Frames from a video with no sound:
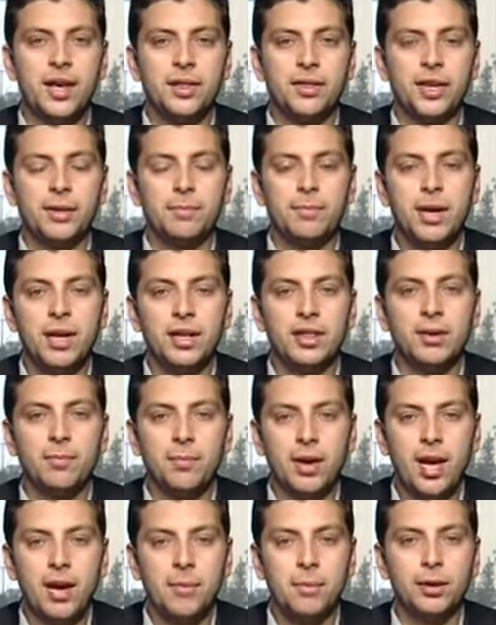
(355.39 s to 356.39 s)
that make
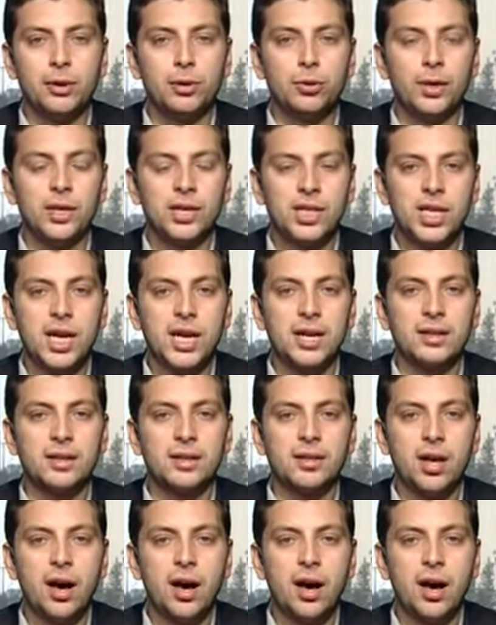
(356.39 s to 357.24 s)
them able to attract the